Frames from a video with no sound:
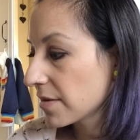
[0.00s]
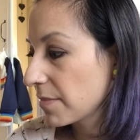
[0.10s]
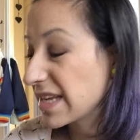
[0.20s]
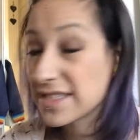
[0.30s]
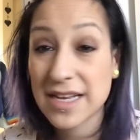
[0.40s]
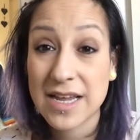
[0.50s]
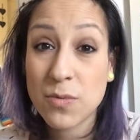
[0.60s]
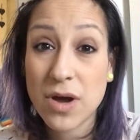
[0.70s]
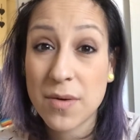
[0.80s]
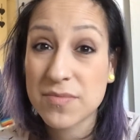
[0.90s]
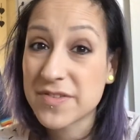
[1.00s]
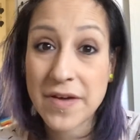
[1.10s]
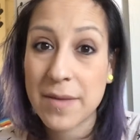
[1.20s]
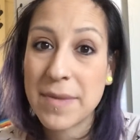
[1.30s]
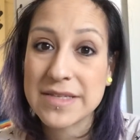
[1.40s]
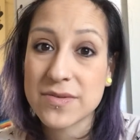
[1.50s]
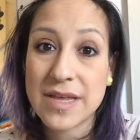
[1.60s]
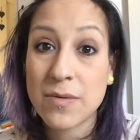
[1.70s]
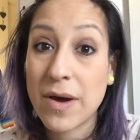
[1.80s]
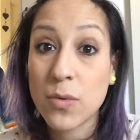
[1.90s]
basically a developmental
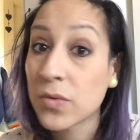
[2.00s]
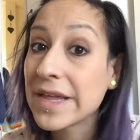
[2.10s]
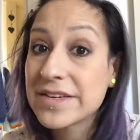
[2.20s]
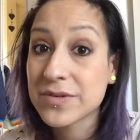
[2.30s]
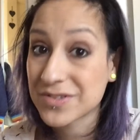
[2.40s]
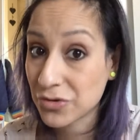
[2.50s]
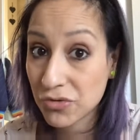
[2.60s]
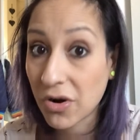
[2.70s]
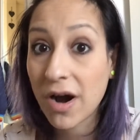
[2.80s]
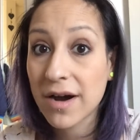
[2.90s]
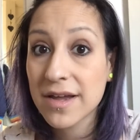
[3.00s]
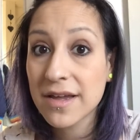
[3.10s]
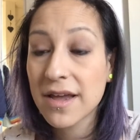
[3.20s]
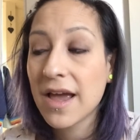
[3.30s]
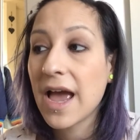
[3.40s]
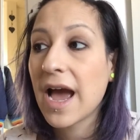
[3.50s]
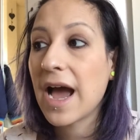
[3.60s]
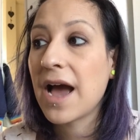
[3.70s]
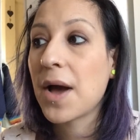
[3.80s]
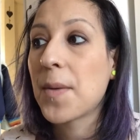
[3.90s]
thing where all they do is cry.
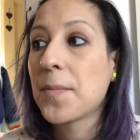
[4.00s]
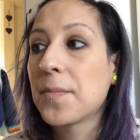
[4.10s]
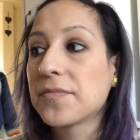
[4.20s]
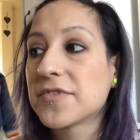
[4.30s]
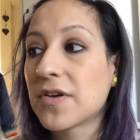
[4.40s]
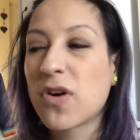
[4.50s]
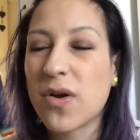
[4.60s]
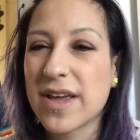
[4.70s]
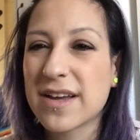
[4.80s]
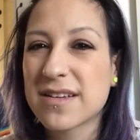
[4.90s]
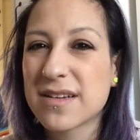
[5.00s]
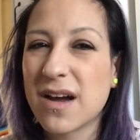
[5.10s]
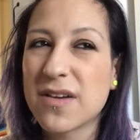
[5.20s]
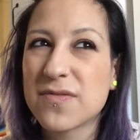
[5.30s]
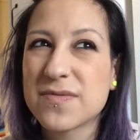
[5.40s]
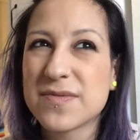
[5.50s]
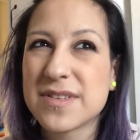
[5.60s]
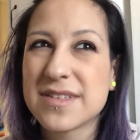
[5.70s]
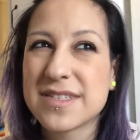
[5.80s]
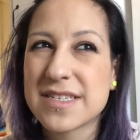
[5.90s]
So colic, kind of
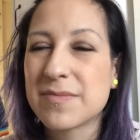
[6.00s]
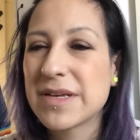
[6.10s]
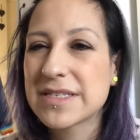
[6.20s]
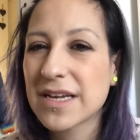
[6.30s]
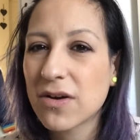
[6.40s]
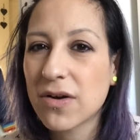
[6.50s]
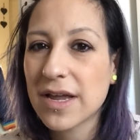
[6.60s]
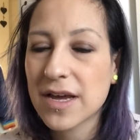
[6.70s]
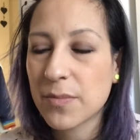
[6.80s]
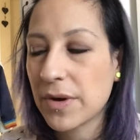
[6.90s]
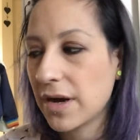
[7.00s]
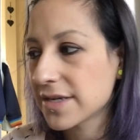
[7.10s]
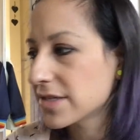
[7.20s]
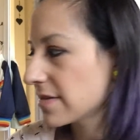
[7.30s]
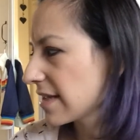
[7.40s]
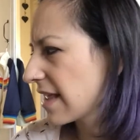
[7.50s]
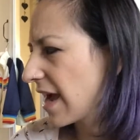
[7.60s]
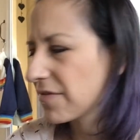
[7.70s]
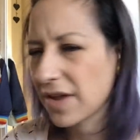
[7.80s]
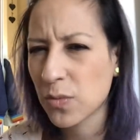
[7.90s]
dismissing colic, but I do think they
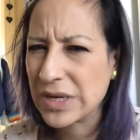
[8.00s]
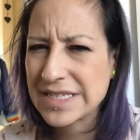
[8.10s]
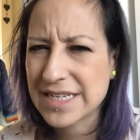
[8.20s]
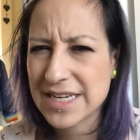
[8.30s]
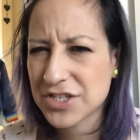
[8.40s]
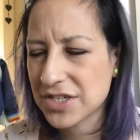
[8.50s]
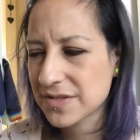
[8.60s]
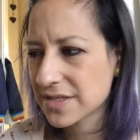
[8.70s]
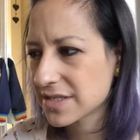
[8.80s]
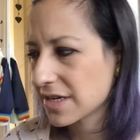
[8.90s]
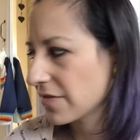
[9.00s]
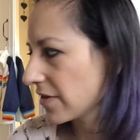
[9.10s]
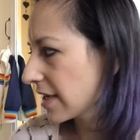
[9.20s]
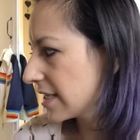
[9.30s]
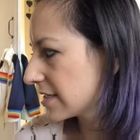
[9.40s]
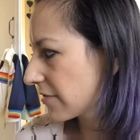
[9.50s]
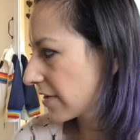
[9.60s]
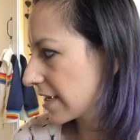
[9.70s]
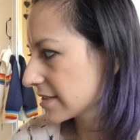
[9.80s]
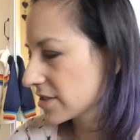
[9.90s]
have like windy issues and stuff. Like he
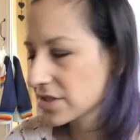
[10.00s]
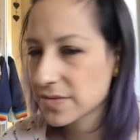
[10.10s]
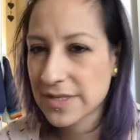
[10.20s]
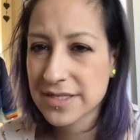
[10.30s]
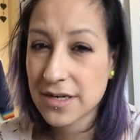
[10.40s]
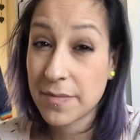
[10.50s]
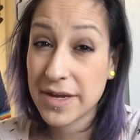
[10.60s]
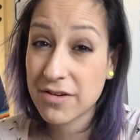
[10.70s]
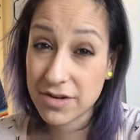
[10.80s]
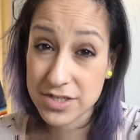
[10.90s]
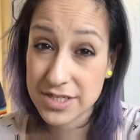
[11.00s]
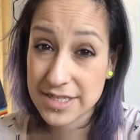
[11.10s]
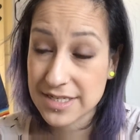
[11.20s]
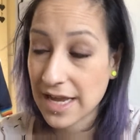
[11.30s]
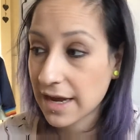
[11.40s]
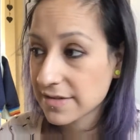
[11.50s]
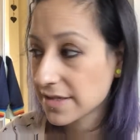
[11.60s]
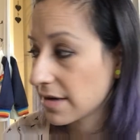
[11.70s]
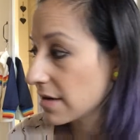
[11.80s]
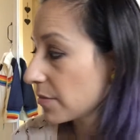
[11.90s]
definitely has issues with his tummy, crunches his legs
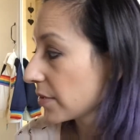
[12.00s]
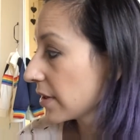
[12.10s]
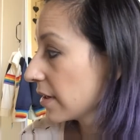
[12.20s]
up.